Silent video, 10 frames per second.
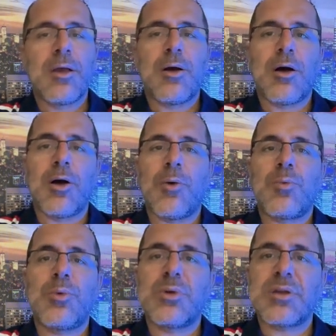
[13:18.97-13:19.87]

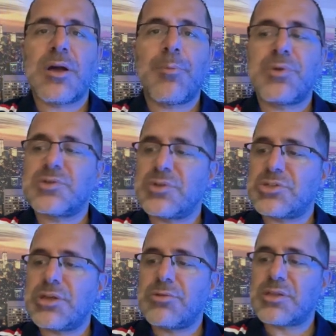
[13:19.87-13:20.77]
We want the company to
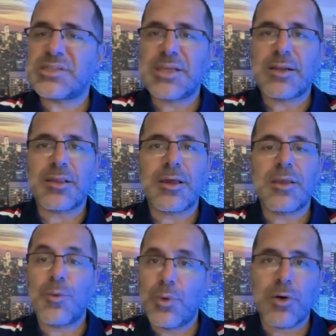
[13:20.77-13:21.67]
achieve that steadily,
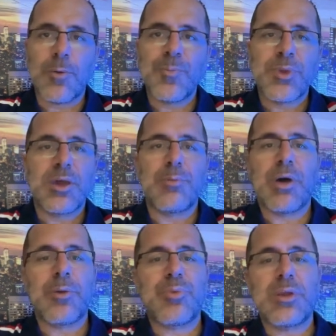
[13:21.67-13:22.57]
and it will, in
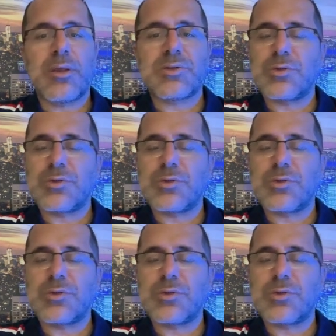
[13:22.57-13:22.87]
my opinion.